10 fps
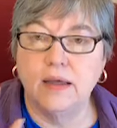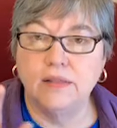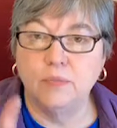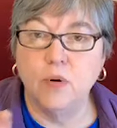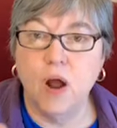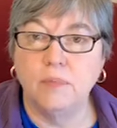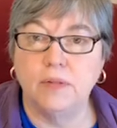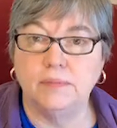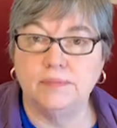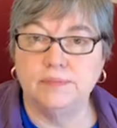the
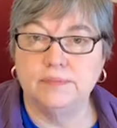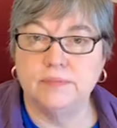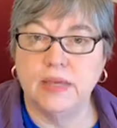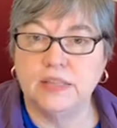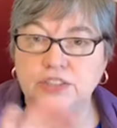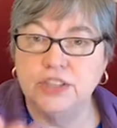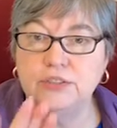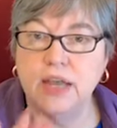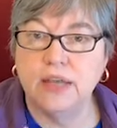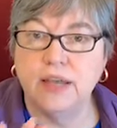problem, and she'll
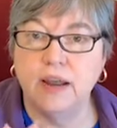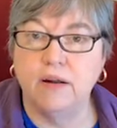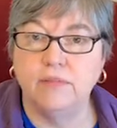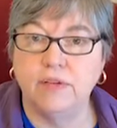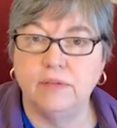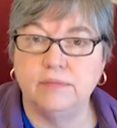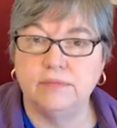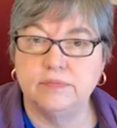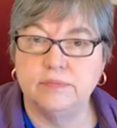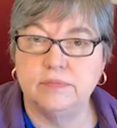take care of you.
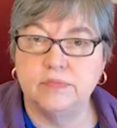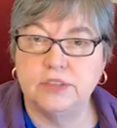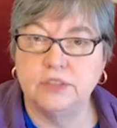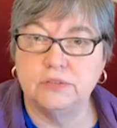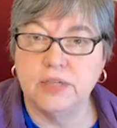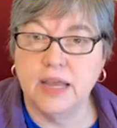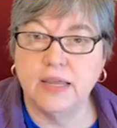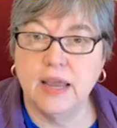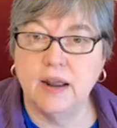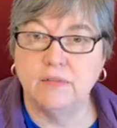She'll take
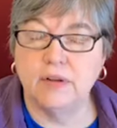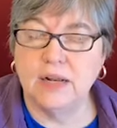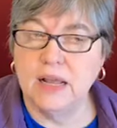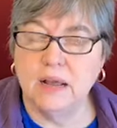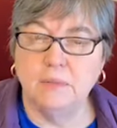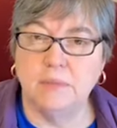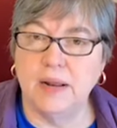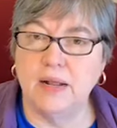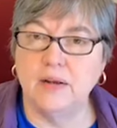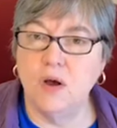care of it. But
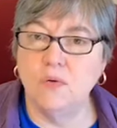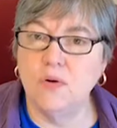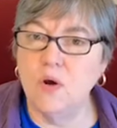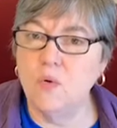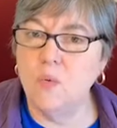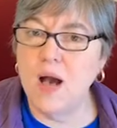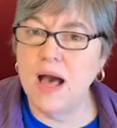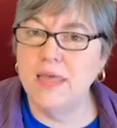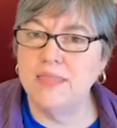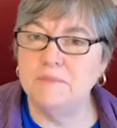I don't know
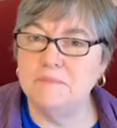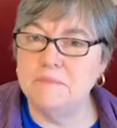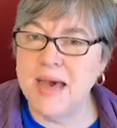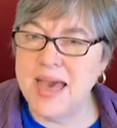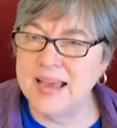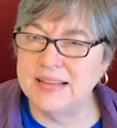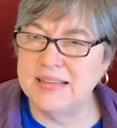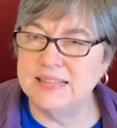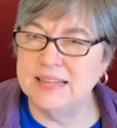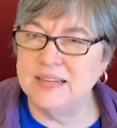why the
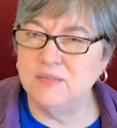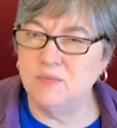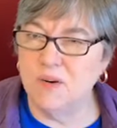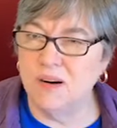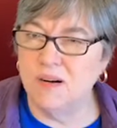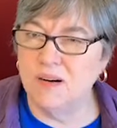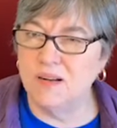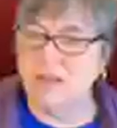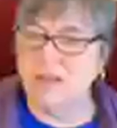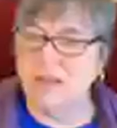magnet doesn't work.
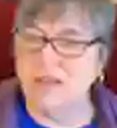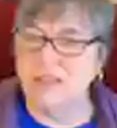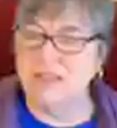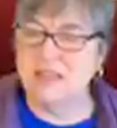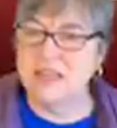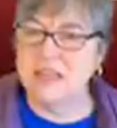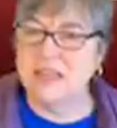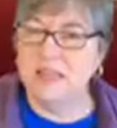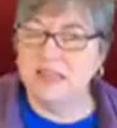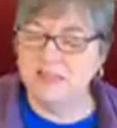That's
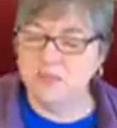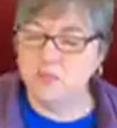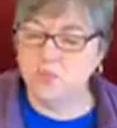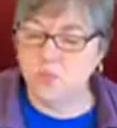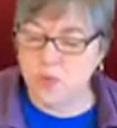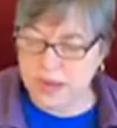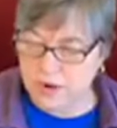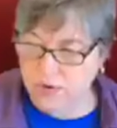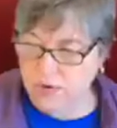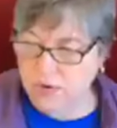
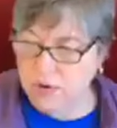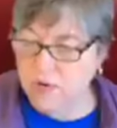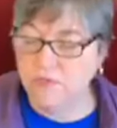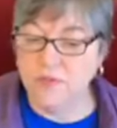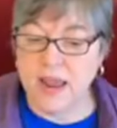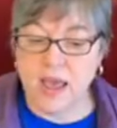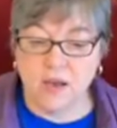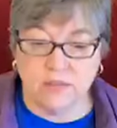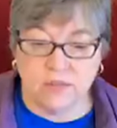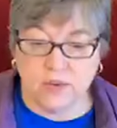weird. For now,
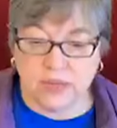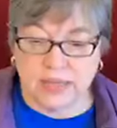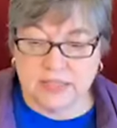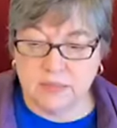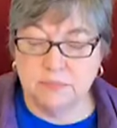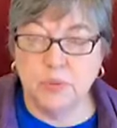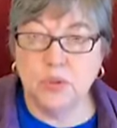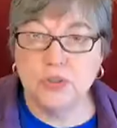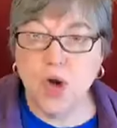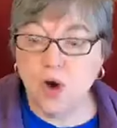if you could get some
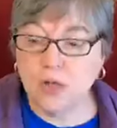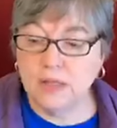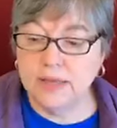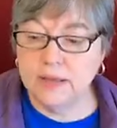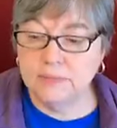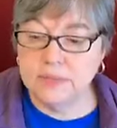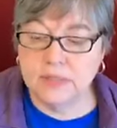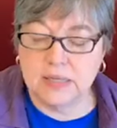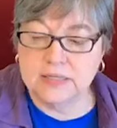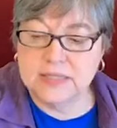bulldog clips,
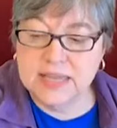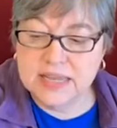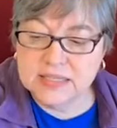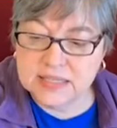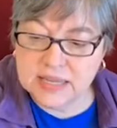because these